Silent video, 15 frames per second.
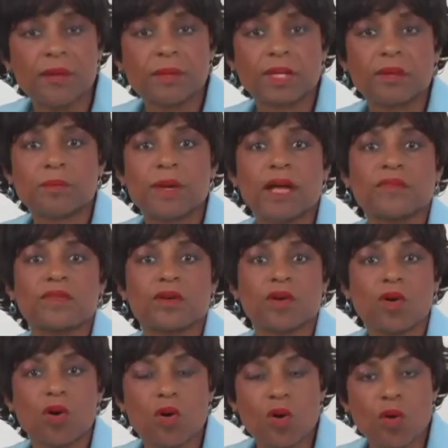but about the
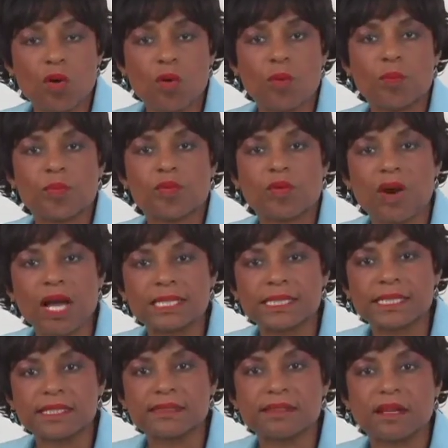whole
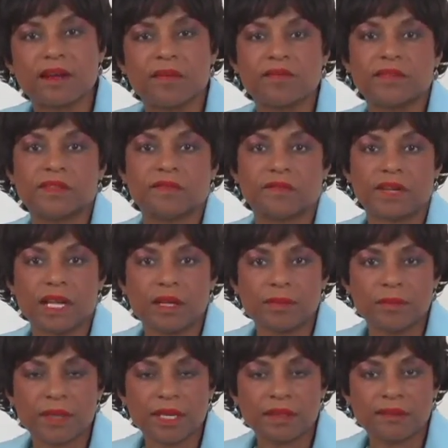process of
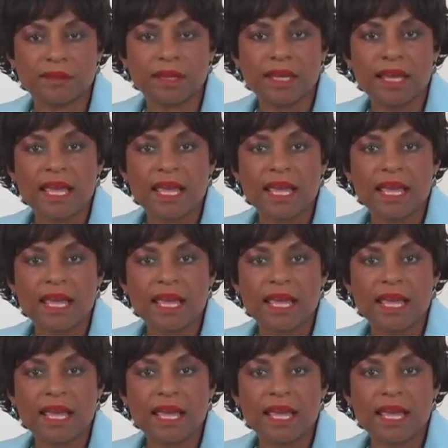development